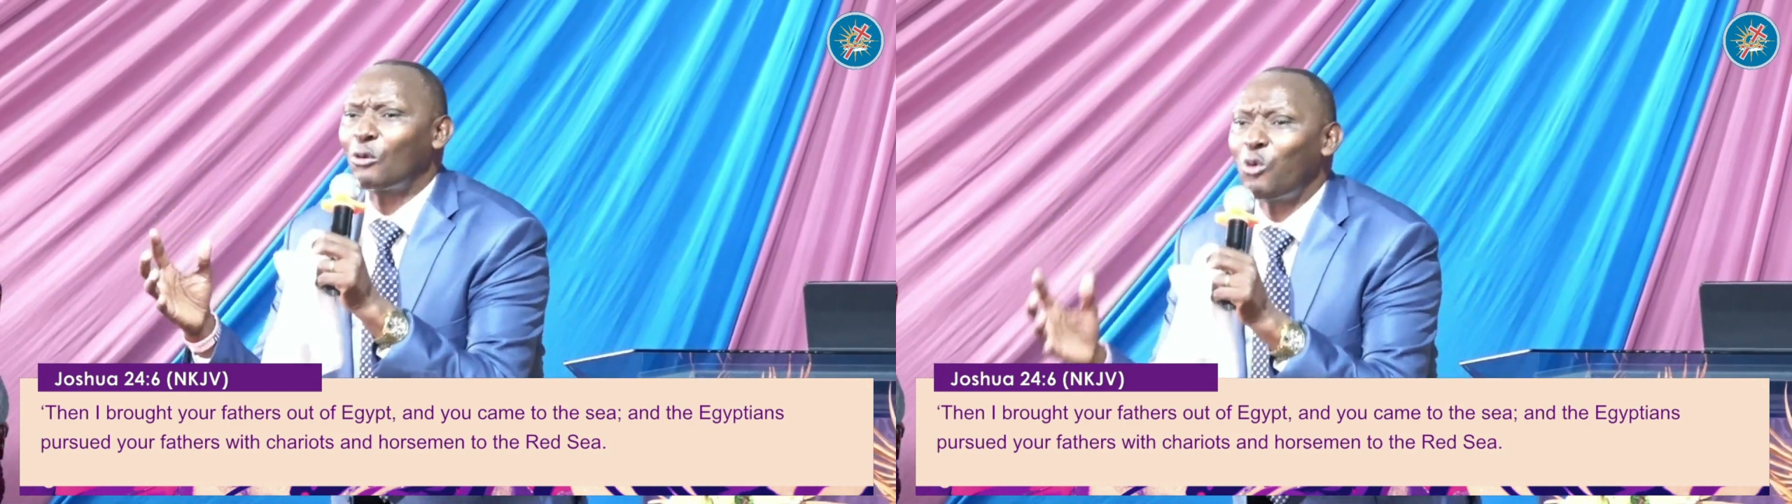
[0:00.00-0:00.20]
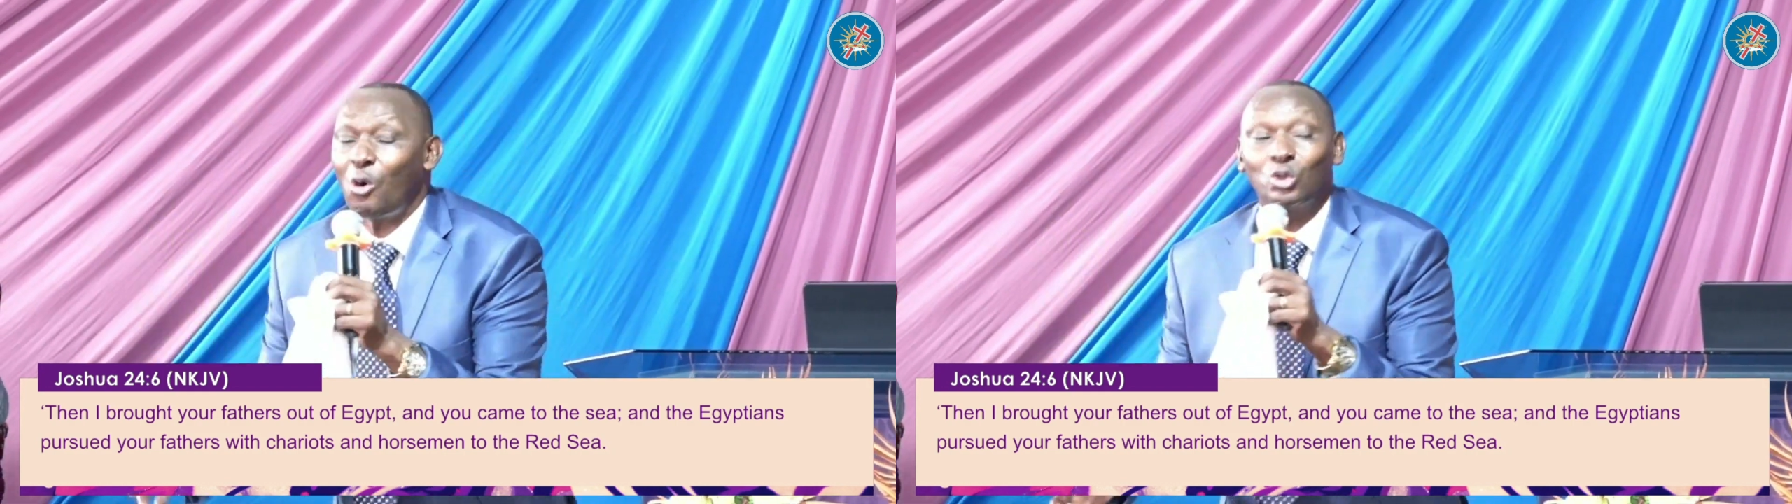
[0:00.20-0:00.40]

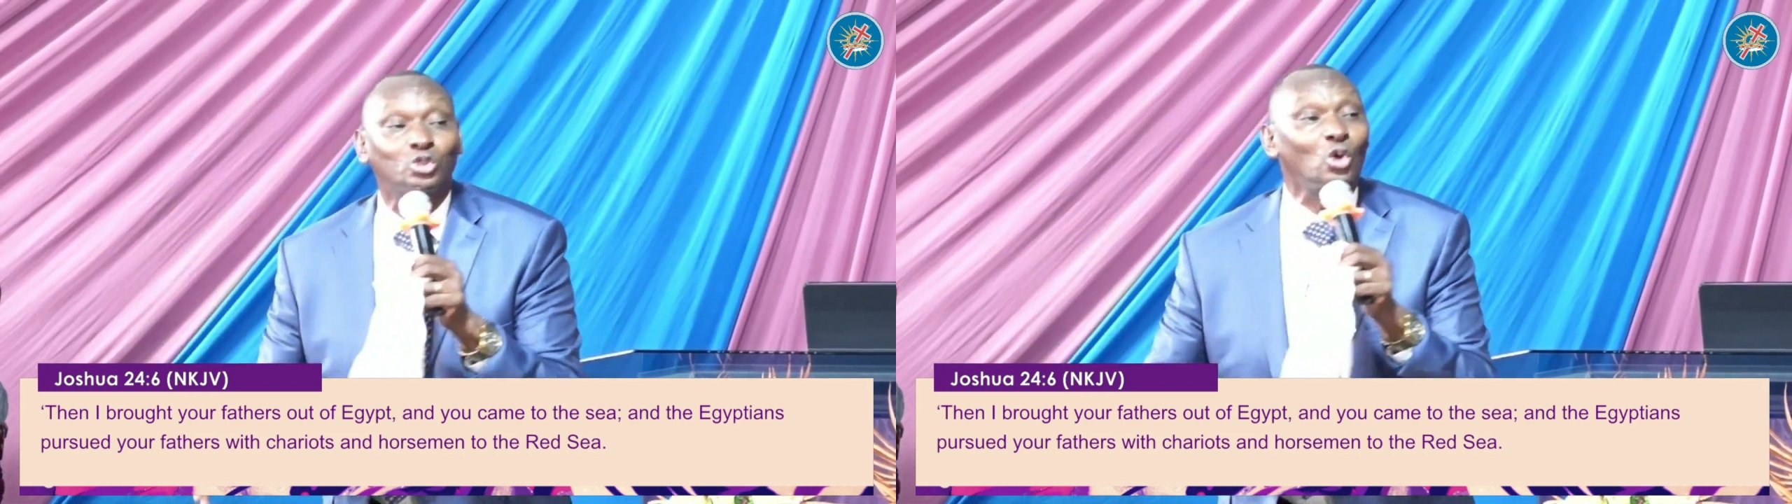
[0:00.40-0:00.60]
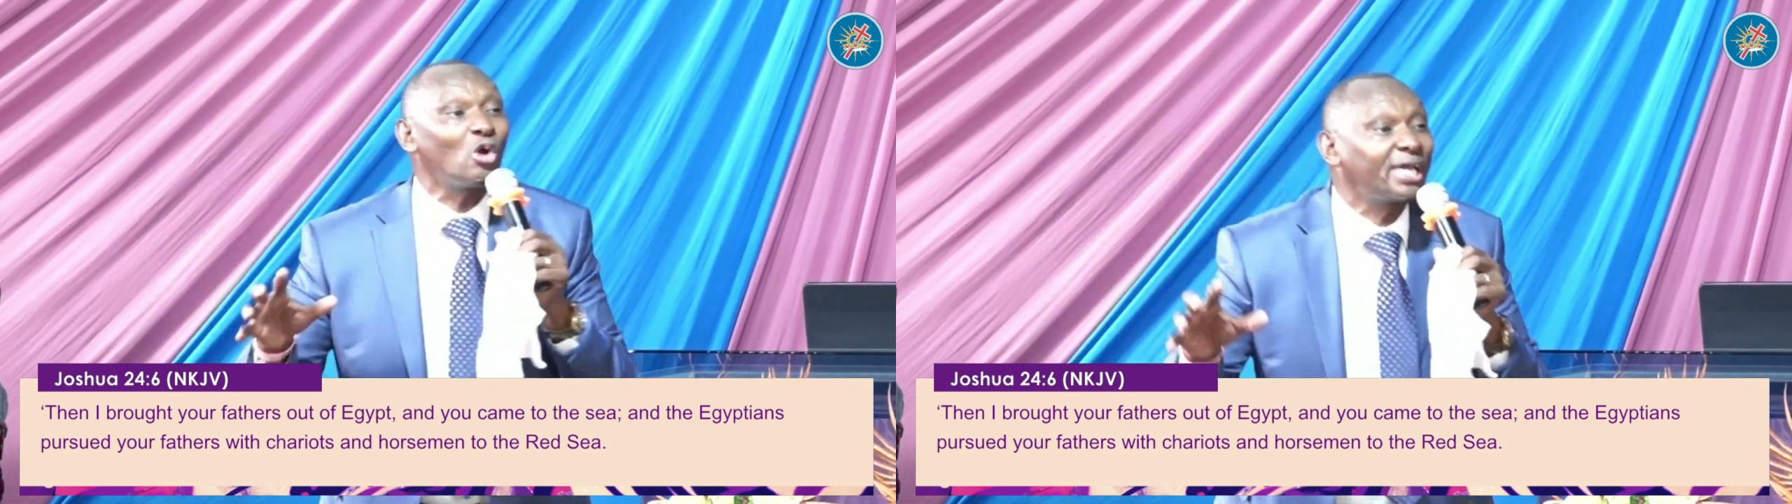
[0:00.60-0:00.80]
kwao
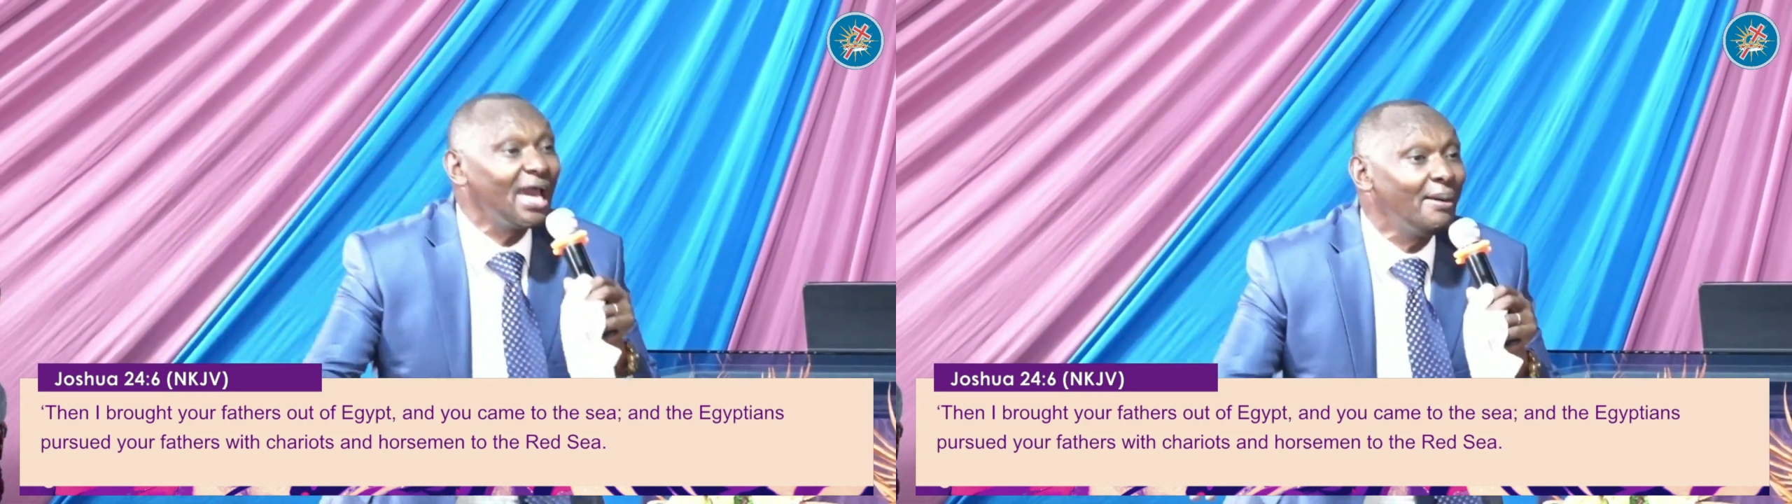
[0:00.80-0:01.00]
kutorokea